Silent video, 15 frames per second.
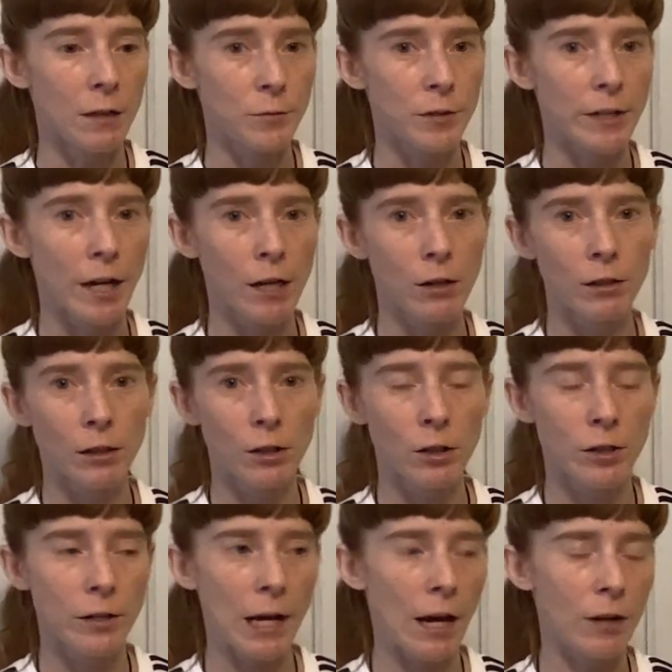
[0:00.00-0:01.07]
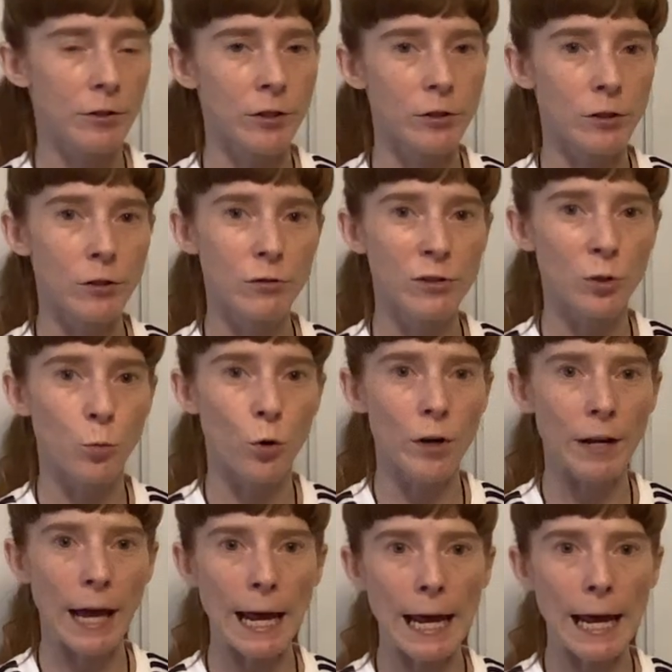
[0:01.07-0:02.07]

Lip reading: Today you're going to learn how to use the word